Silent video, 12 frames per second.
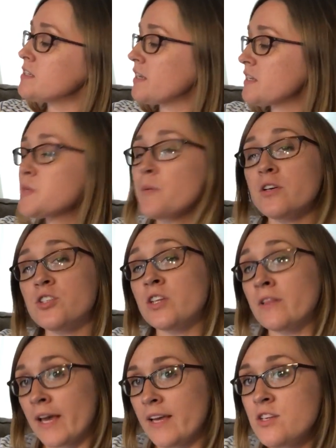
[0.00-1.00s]
Tennis ball
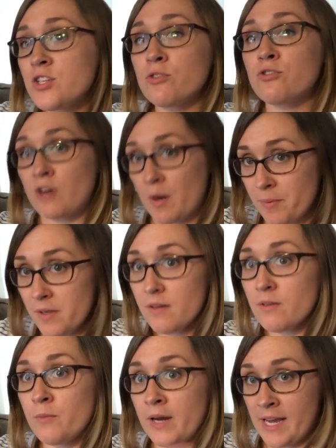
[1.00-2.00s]
she likes, she'll drop
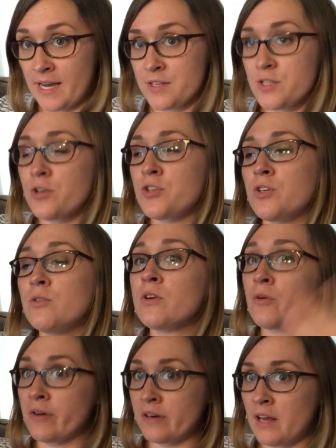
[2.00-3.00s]
it when I ask her to
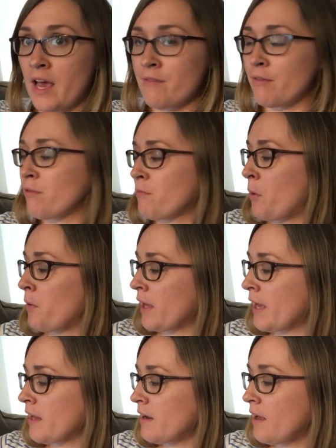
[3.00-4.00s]
in order to have it thrown
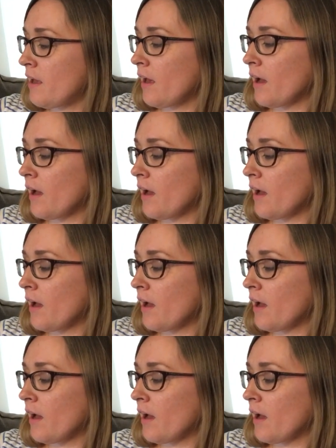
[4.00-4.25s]
again.